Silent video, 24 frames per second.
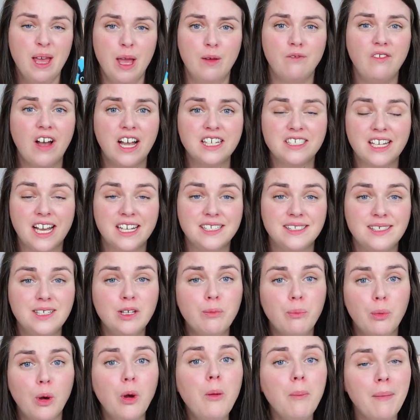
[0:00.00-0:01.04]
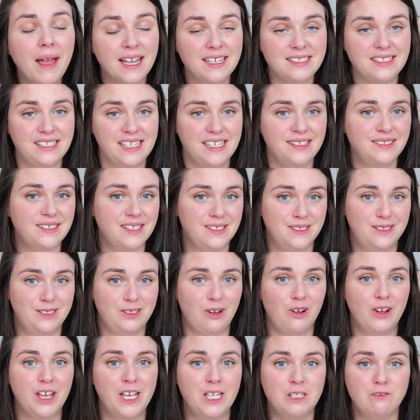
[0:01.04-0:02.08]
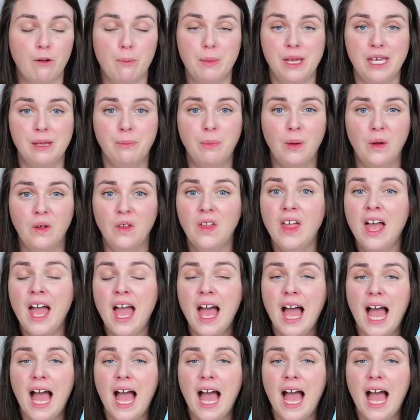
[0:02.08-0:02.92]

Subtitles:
In fact, I still put magazines in stockings for people.